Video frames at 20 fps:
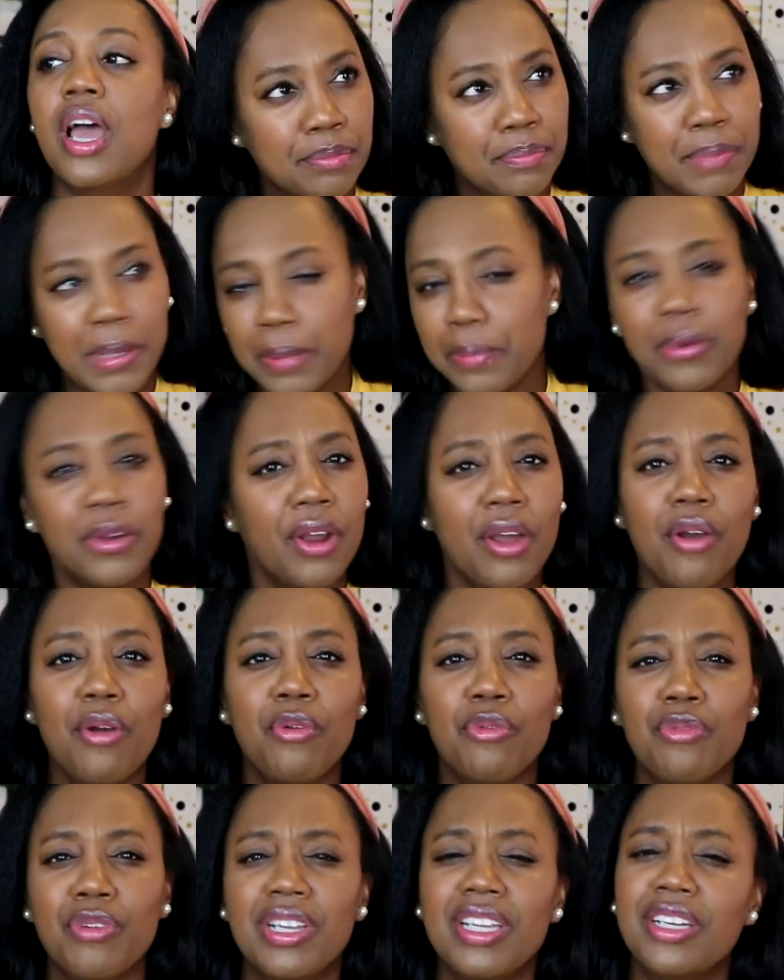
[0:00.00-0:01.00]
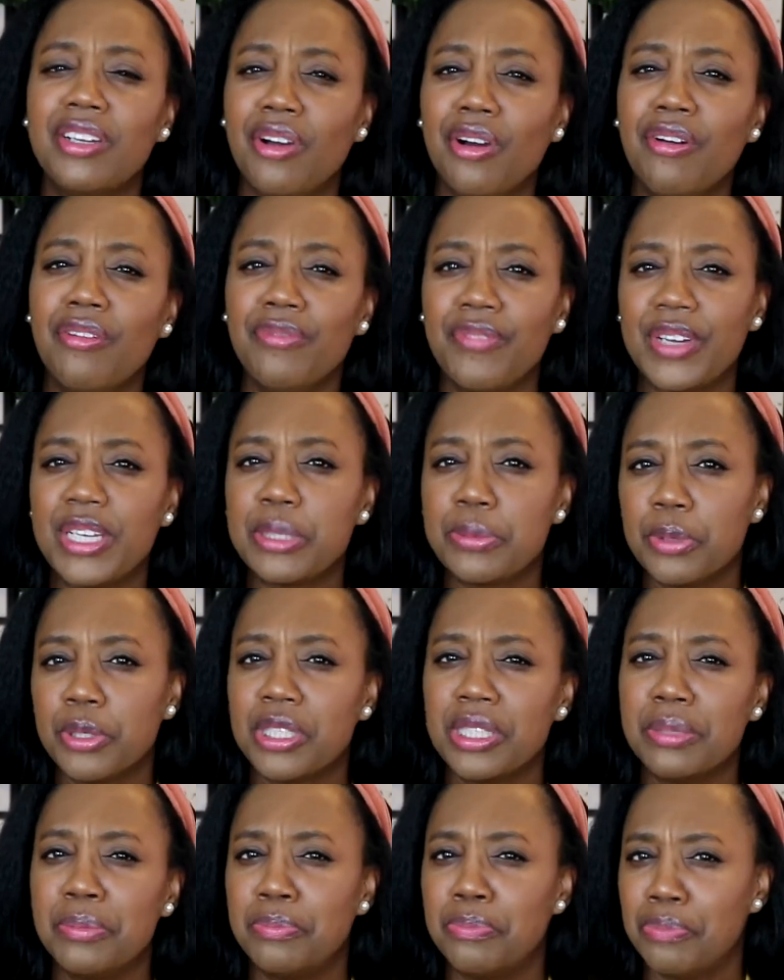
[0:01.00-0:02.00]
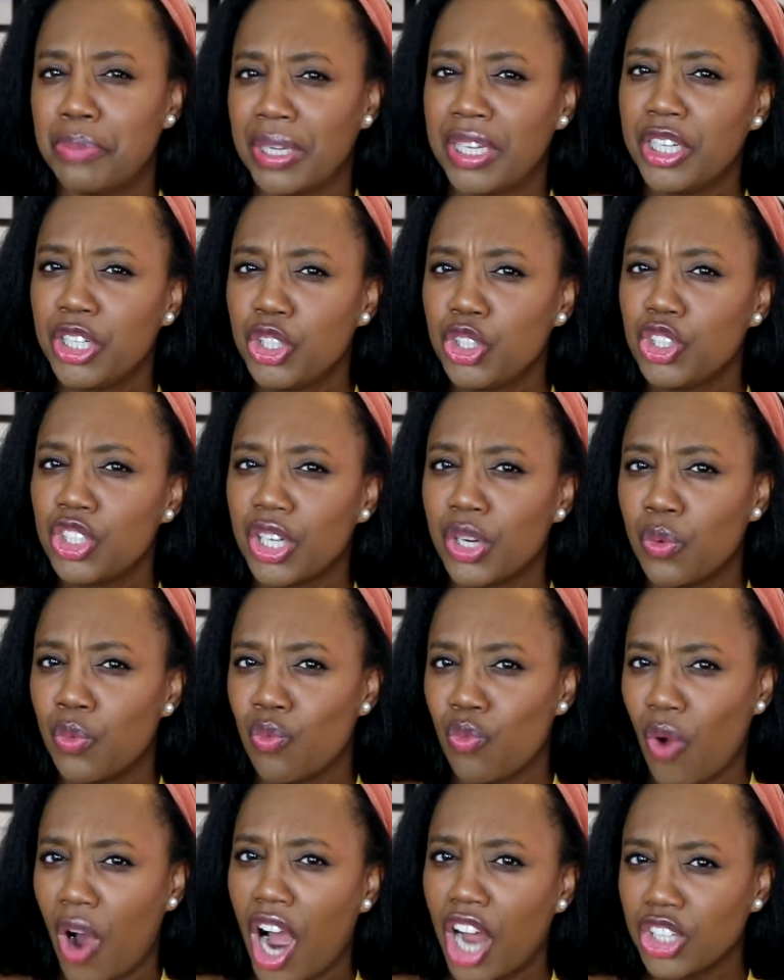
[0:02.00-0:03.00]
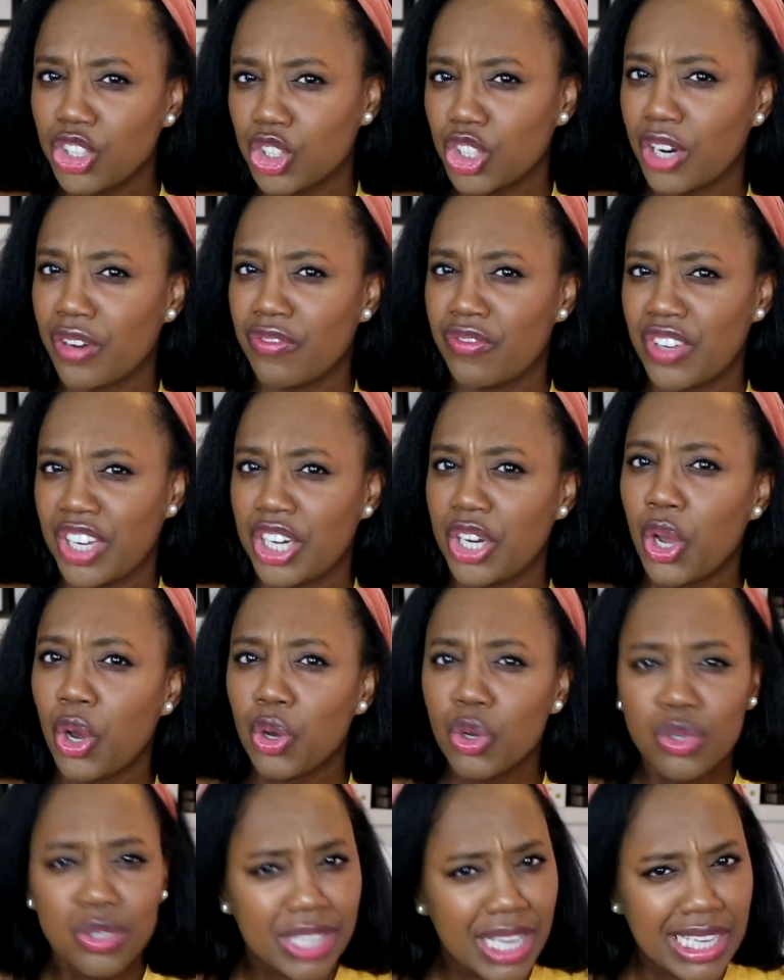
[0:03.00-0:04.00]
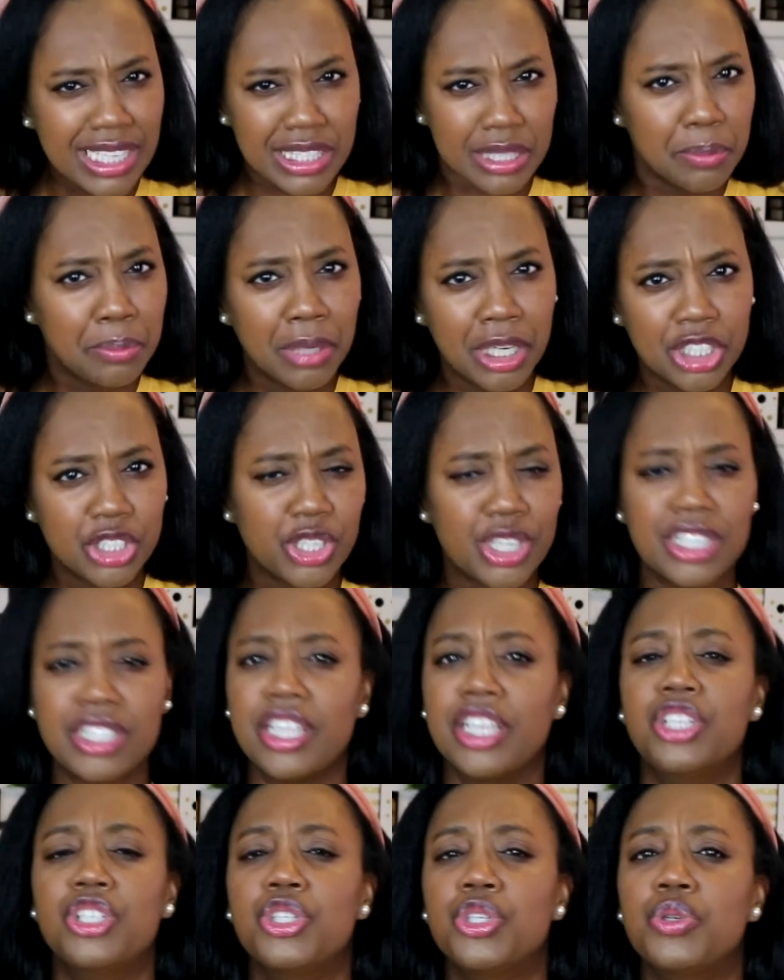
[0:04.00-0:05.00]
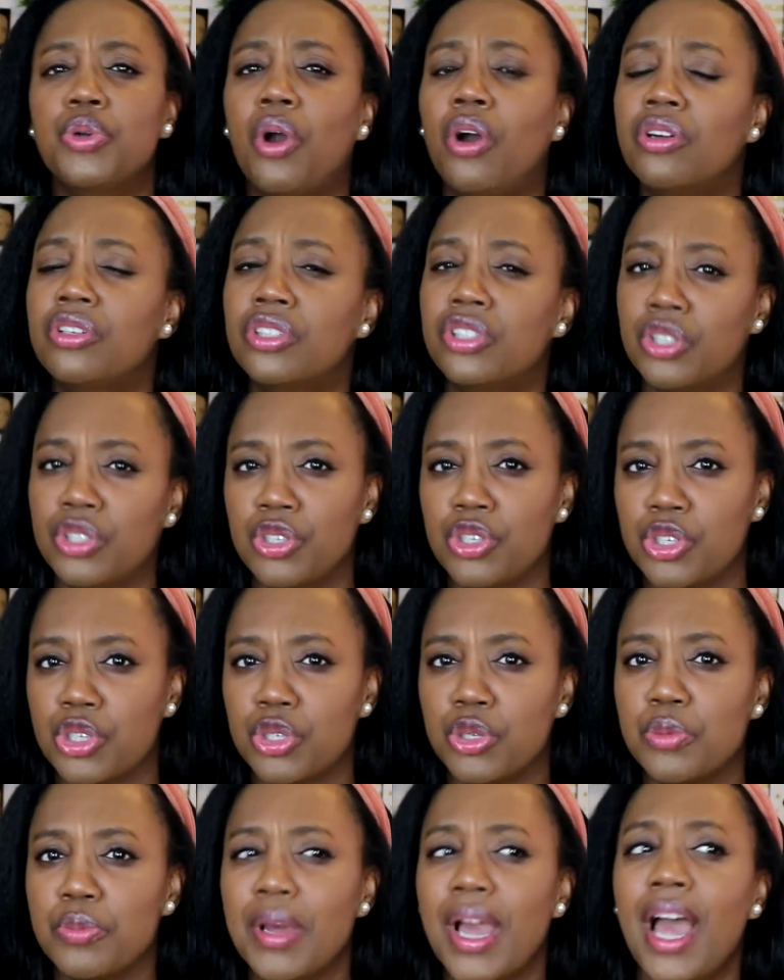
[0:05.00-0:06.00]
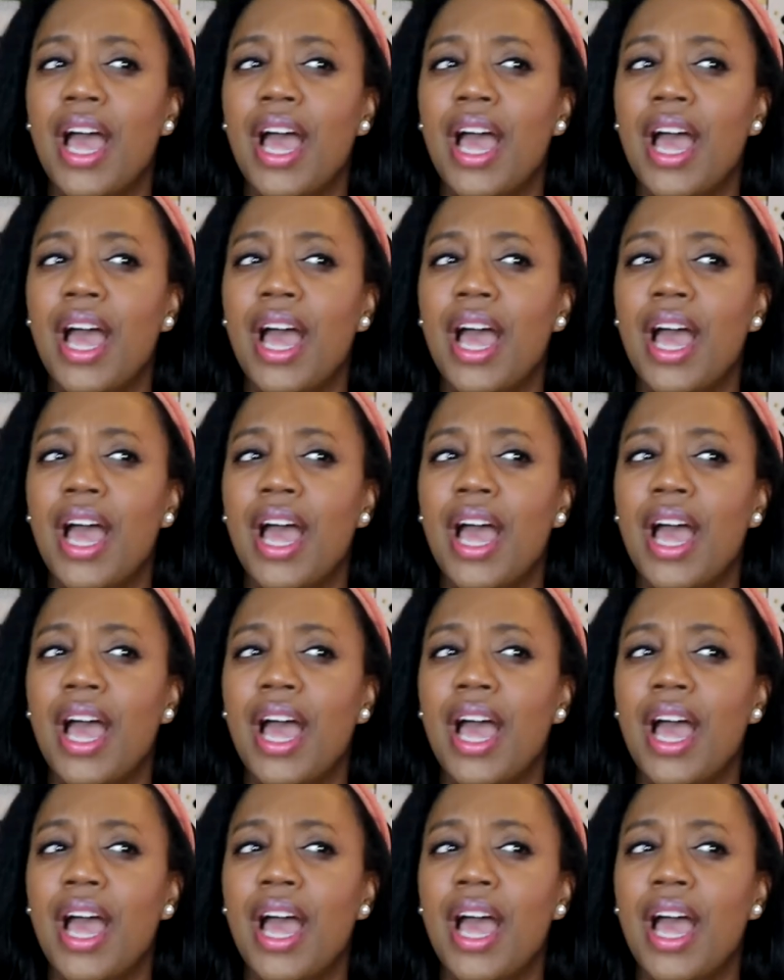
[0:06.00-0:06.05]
People don't really go on Facebook to binge and watch videos as much as they do on YouTube.